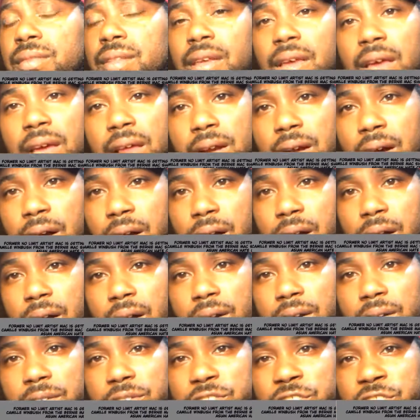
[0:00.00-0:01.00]
in
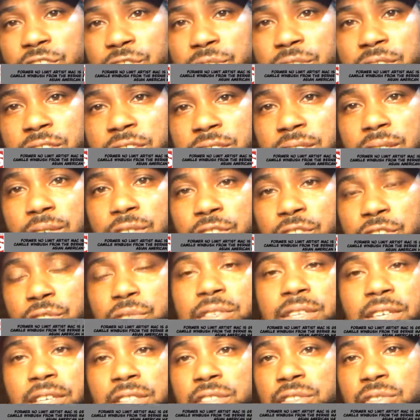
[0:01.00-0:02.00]
our
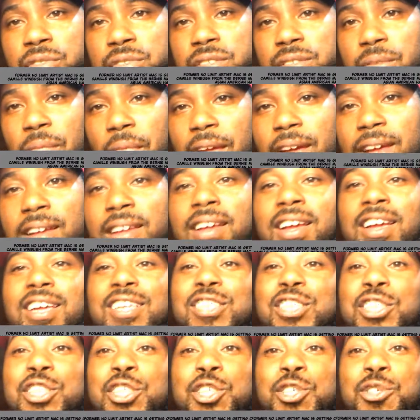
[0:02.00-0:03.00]
judicial
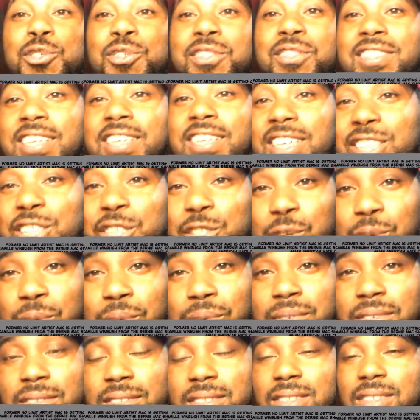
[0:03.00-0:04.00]

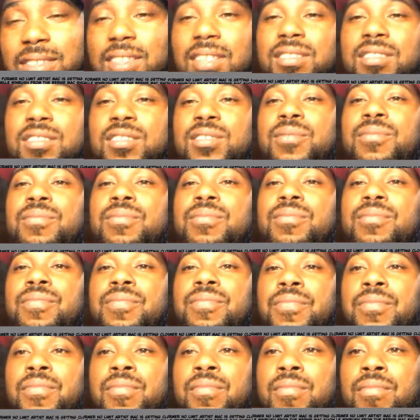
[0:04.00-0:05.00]
judicial system,
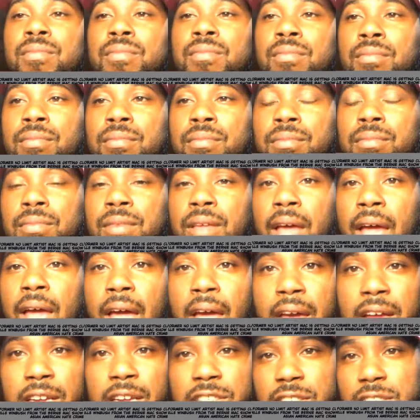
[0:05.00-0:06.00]

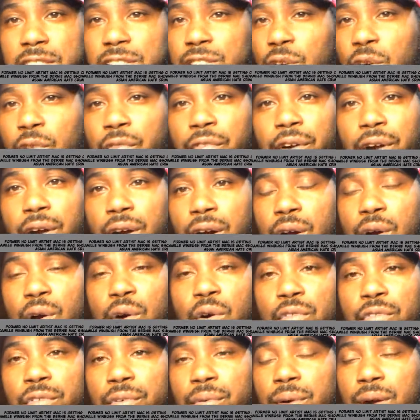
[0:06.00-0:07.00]
and just
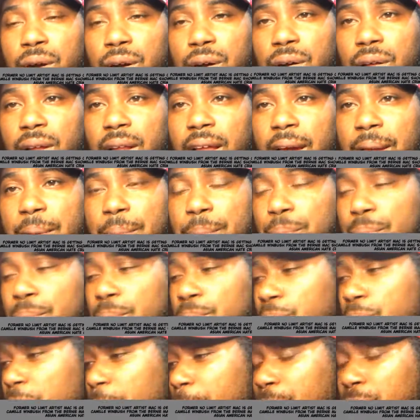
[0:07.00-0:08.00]
overall like
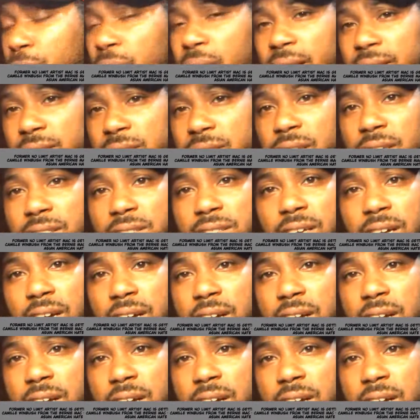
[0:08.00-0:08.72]
process in